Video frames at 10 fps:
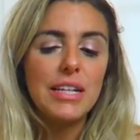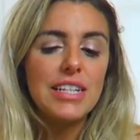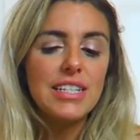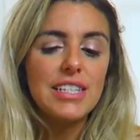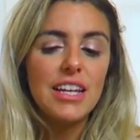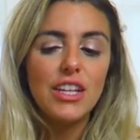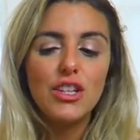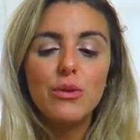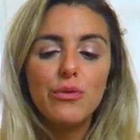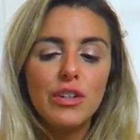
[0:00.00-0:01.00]
Because
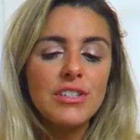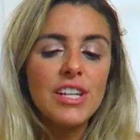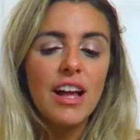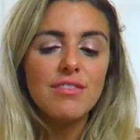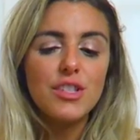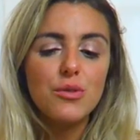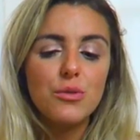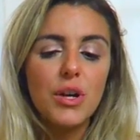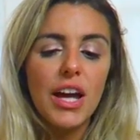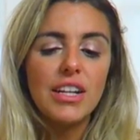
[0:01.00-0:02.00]
you first have
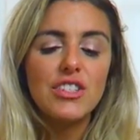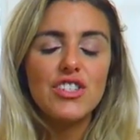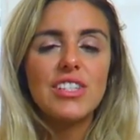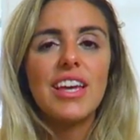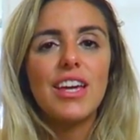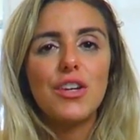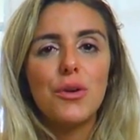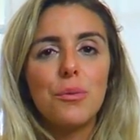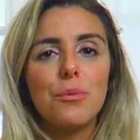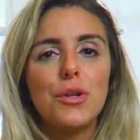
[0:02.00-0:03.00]
to kind of just get
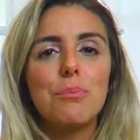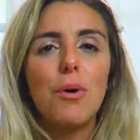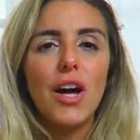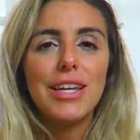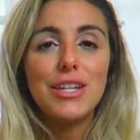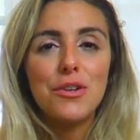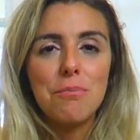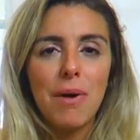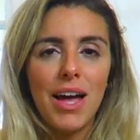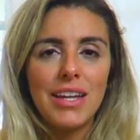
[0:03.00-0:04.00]
your body and your
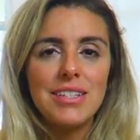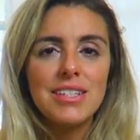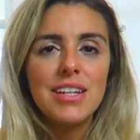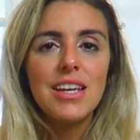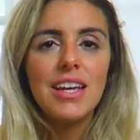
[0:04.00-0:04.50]
mind